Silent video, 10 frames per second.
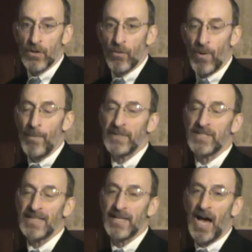Weapons
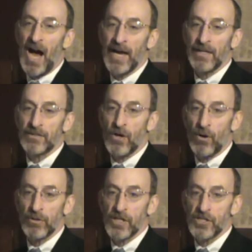that the
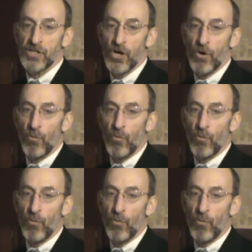Ayatollahs